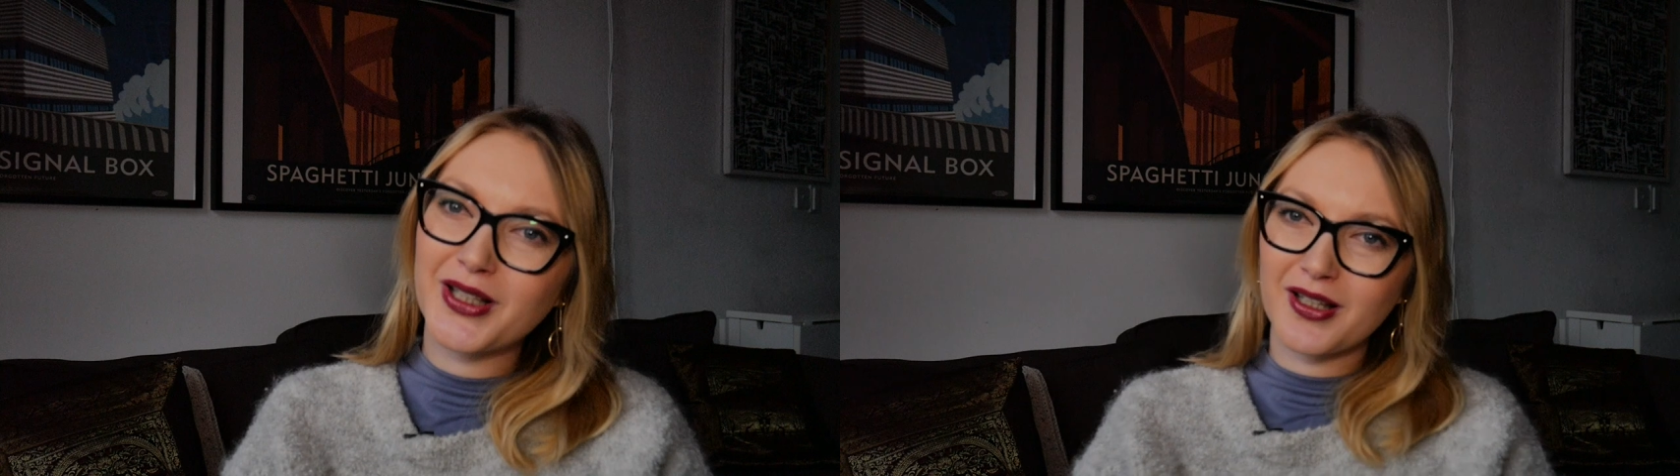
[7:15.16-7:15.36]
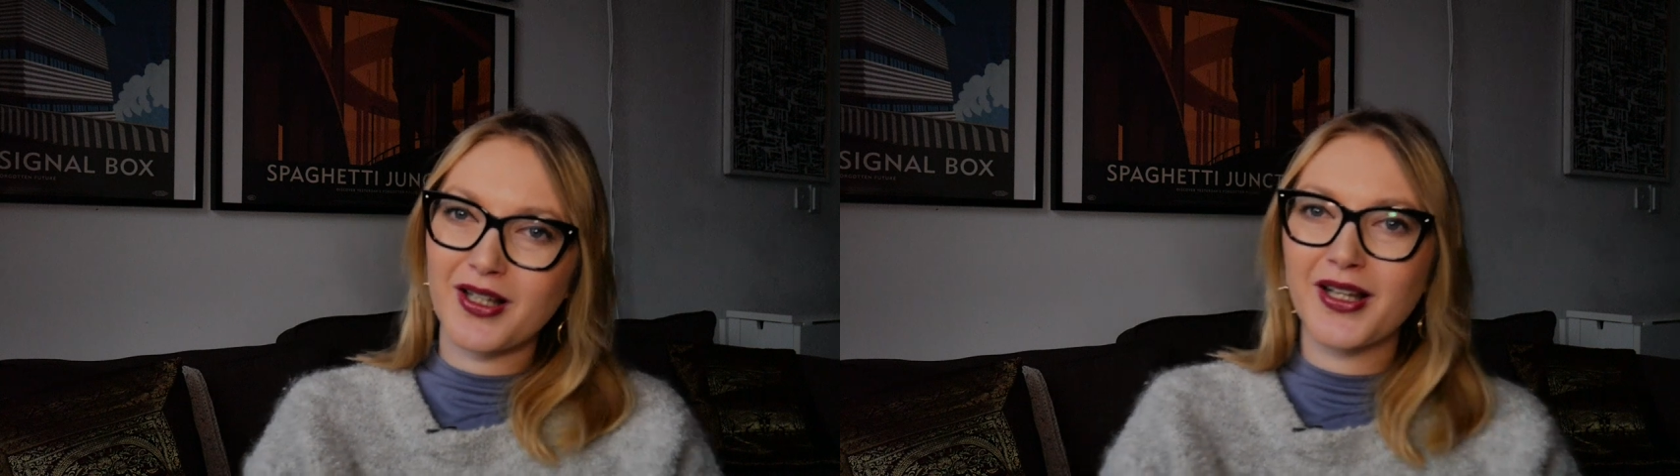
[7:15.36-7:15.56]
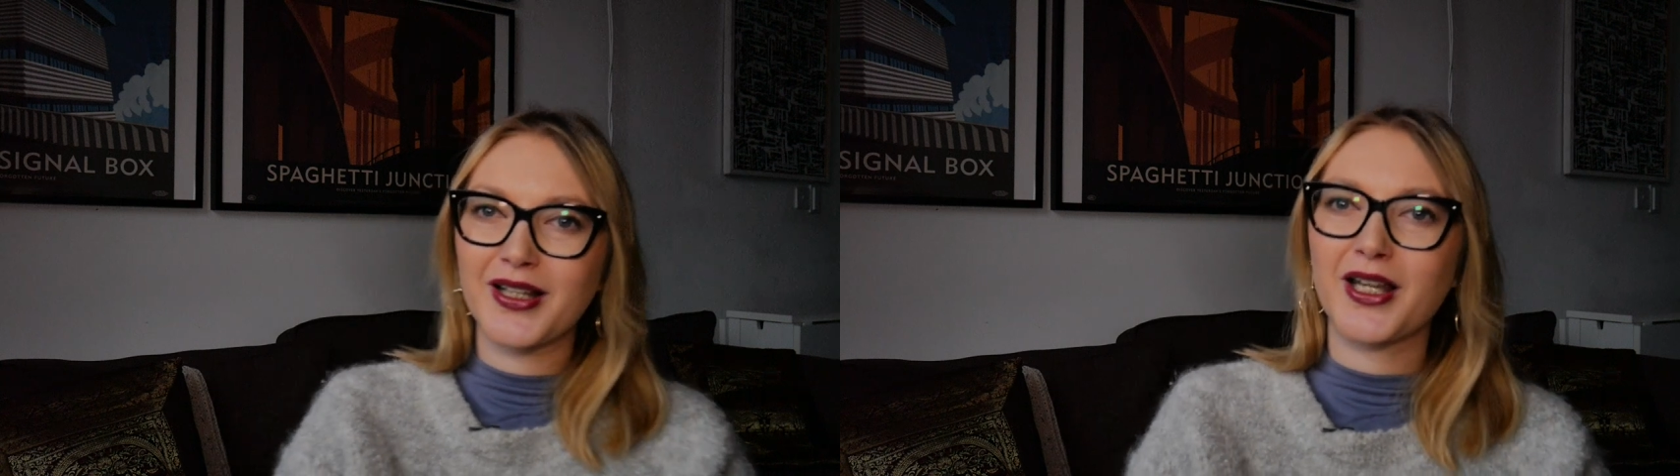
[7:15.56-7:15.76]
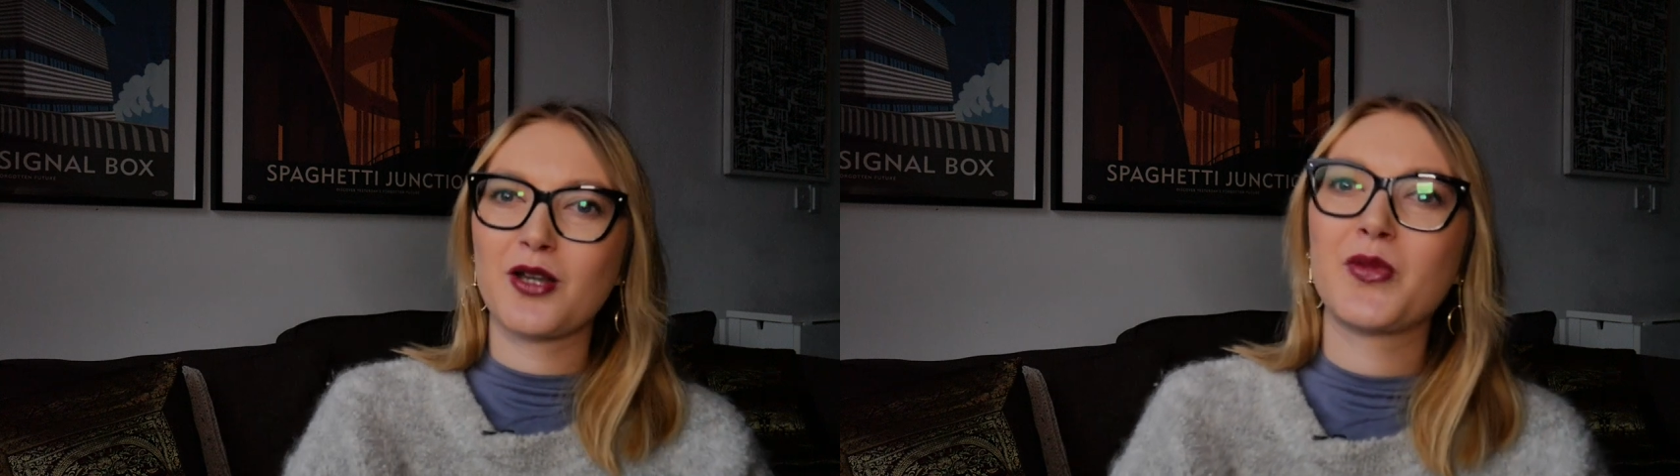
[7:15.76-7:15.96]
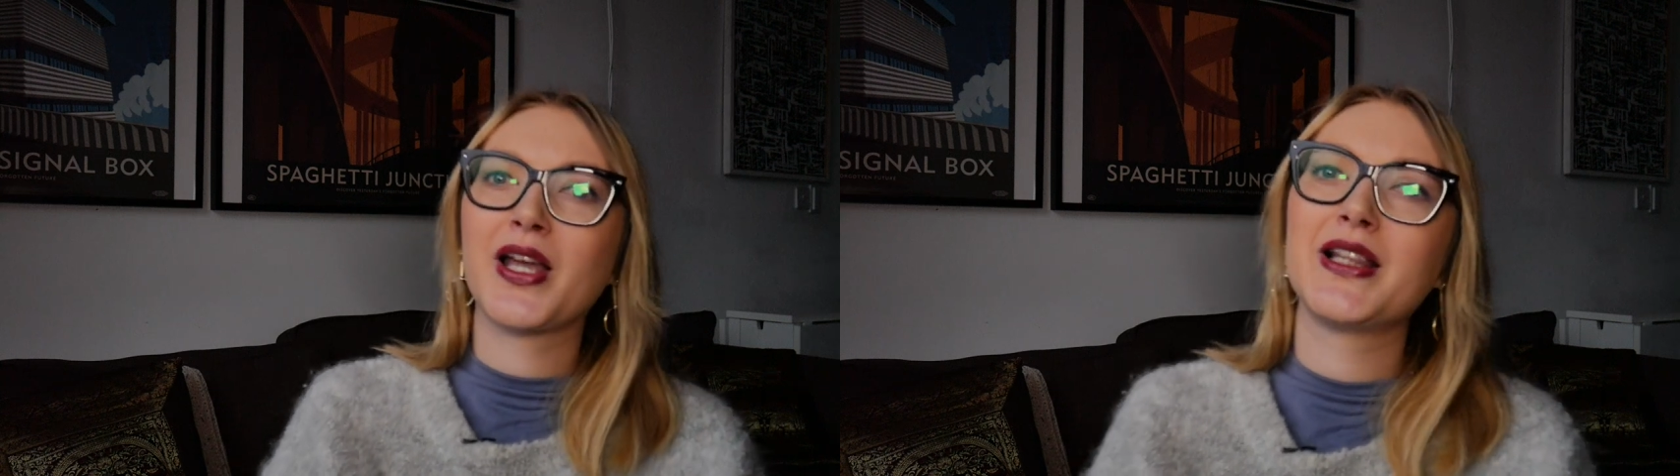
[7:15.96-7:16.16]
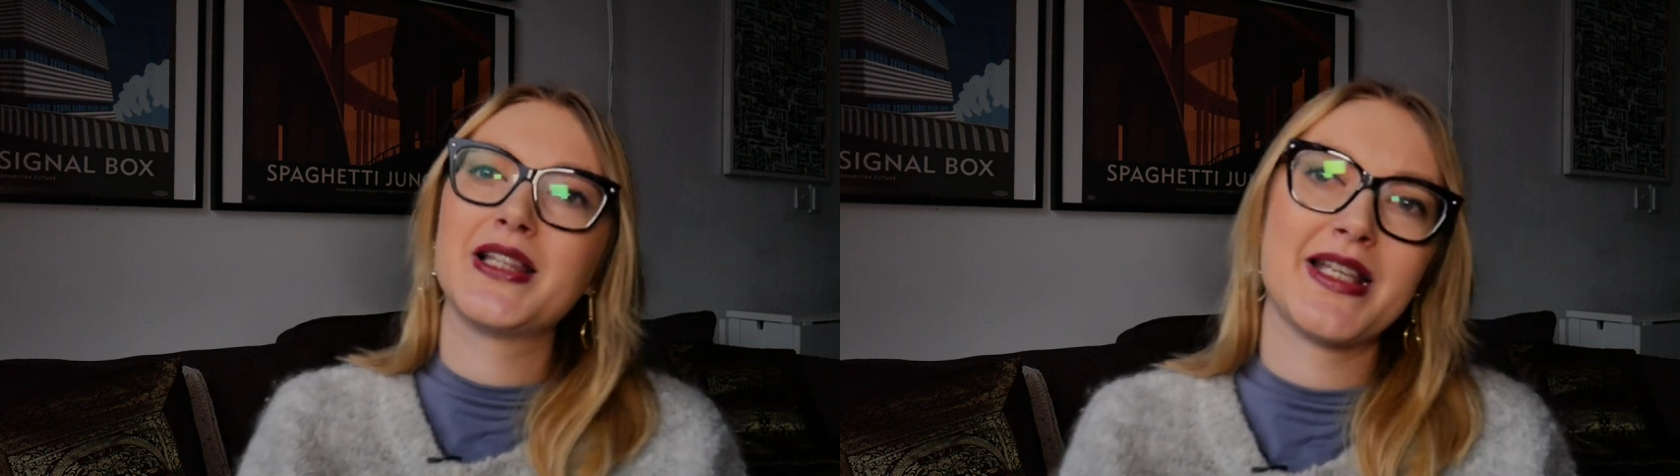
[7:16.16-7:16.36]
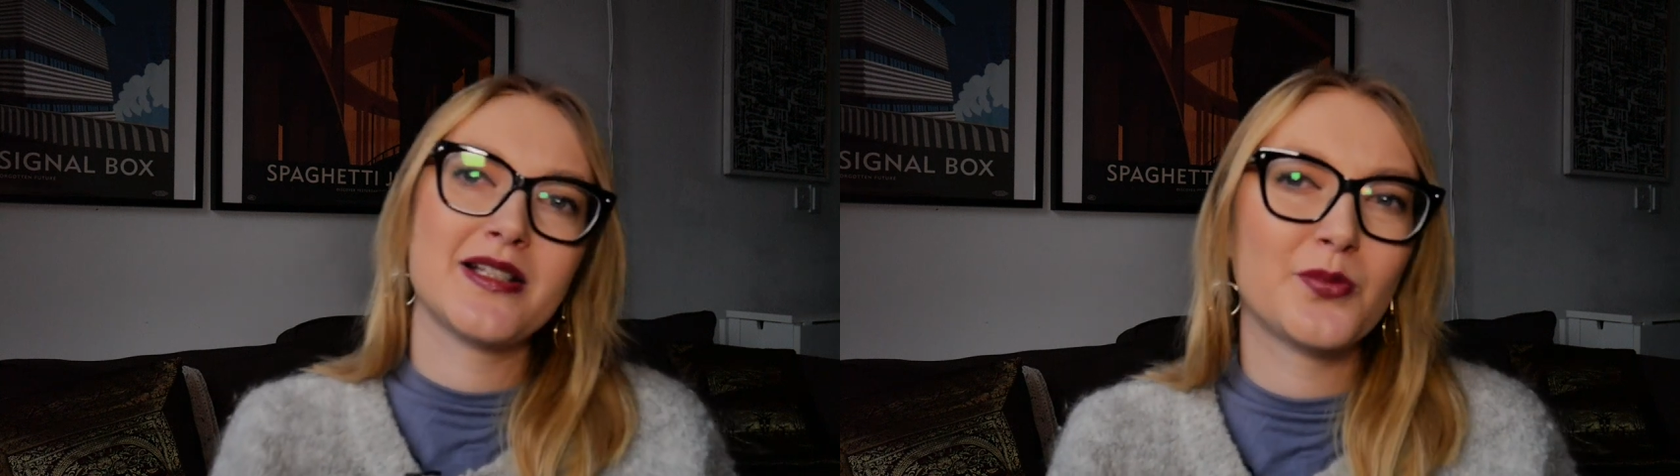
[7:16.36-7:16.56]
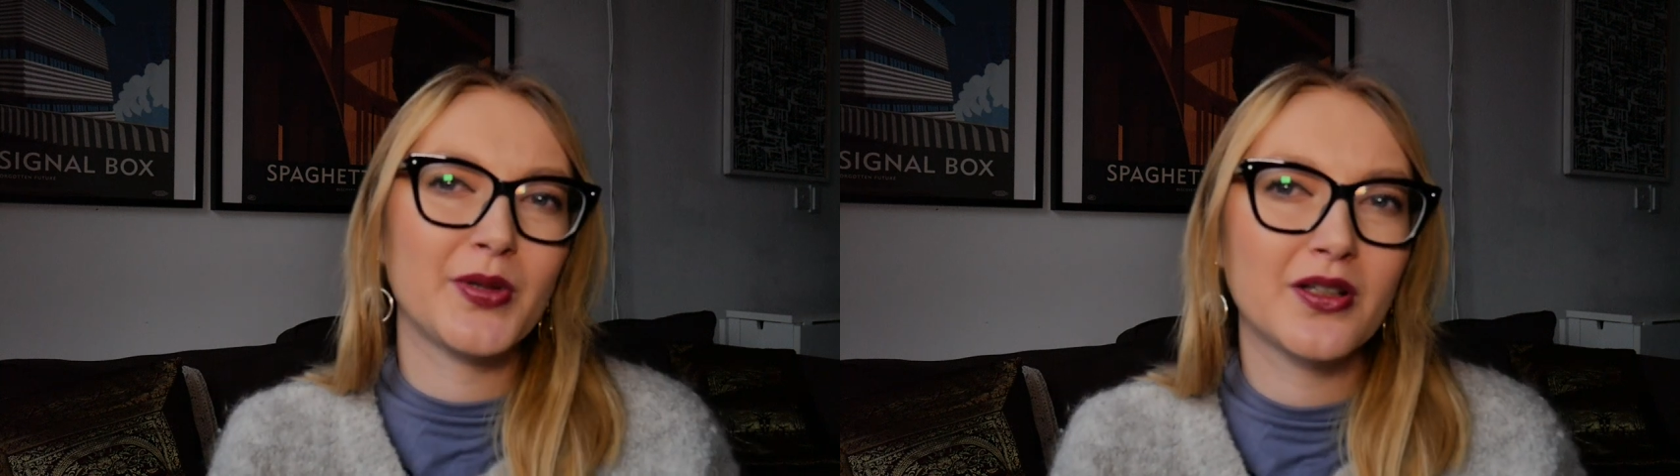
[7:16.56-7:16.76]
it, it in my
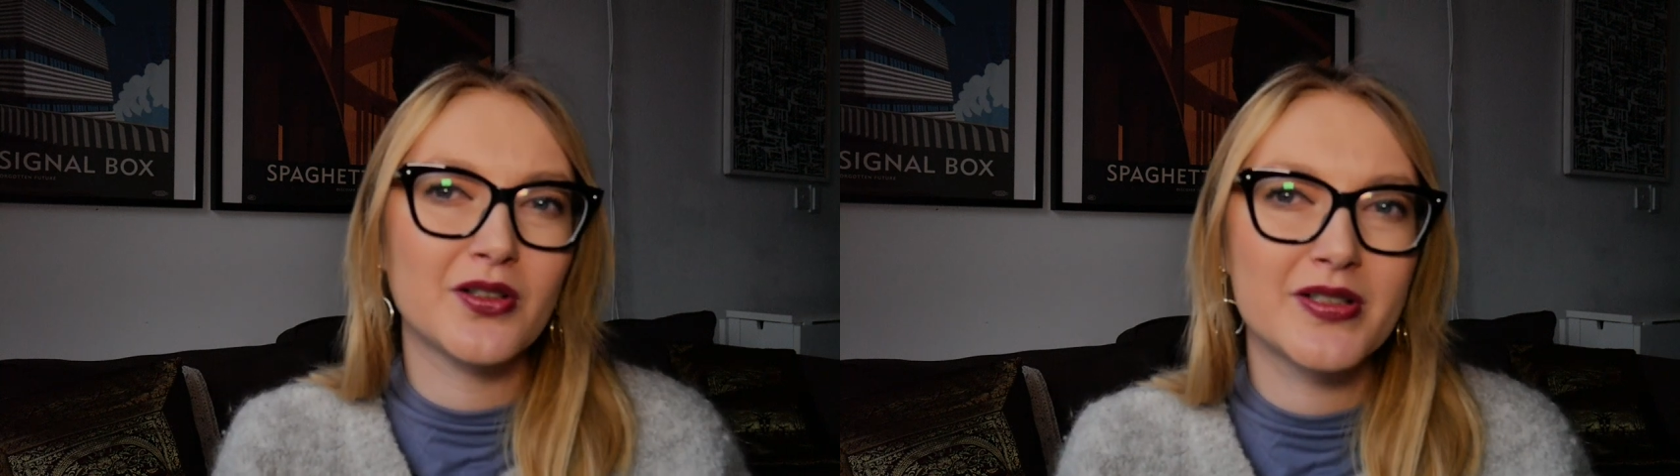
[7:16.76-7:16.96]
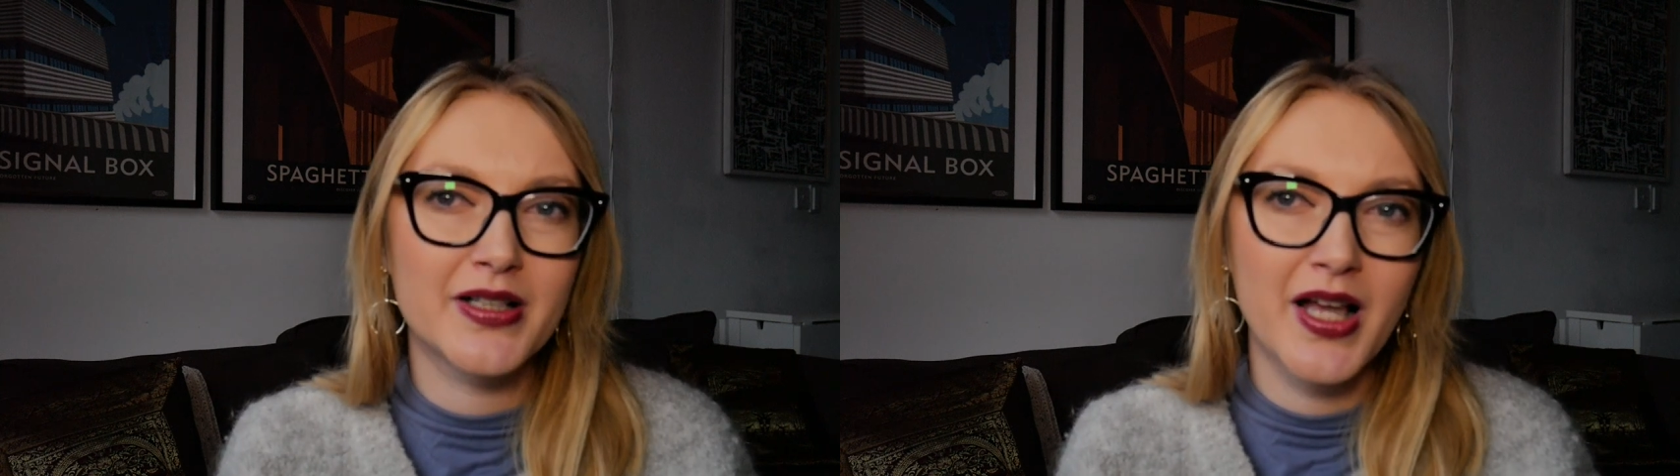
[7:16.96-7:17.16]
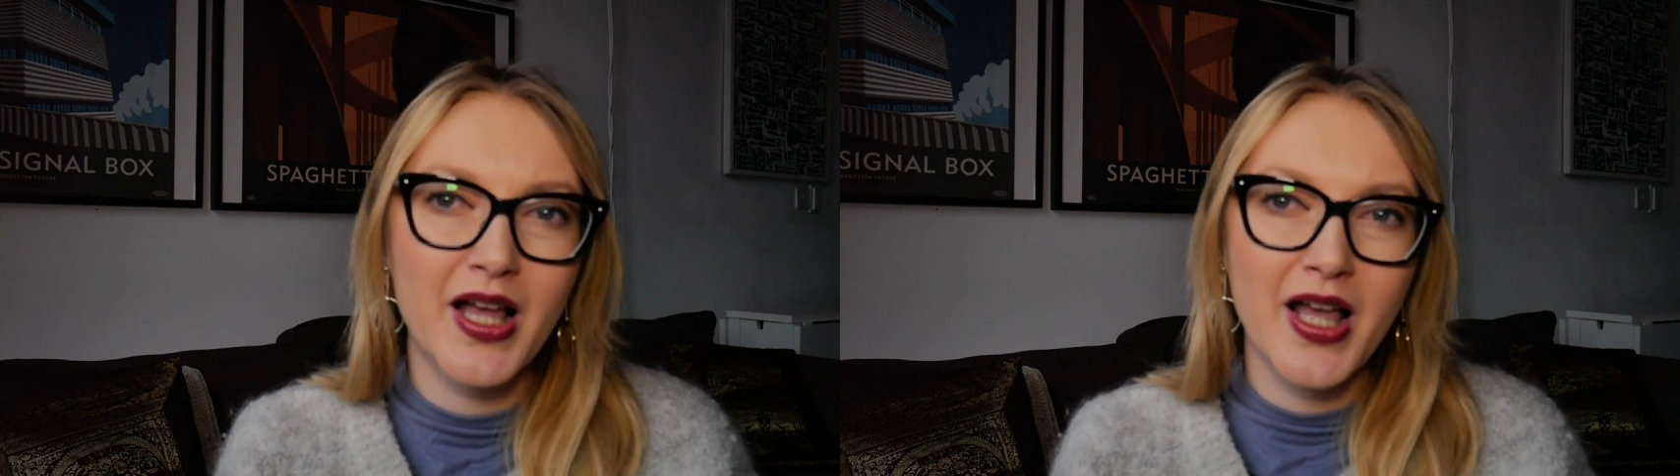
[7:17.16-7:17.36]
list because